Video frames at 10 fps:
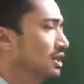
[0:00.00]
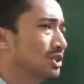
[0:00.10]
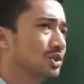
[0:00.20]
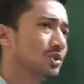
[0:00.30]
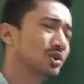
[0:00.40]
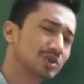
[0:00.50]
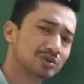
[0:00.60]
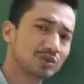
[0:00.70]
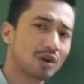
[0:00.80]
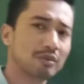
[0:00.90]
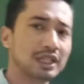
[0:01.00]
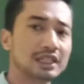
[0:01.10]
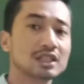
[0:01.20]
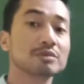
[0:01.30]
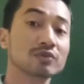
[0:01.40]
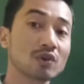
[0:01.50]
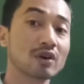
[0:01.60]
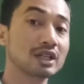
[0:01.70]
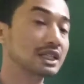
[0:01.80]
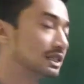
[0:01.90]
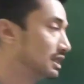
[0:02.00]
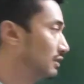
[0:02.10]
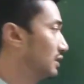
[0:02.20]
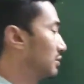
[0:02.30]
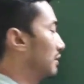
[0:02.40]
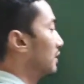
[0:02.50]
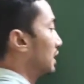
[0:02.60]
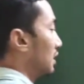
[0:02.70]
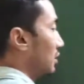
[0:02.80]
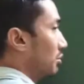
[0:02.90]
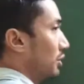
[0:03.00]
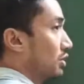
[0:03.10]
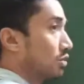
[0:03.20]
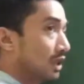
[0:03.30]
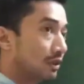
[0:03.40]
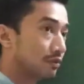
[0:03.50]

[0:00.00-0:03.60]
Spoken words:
So normally in terms of coordinates, now this one, because when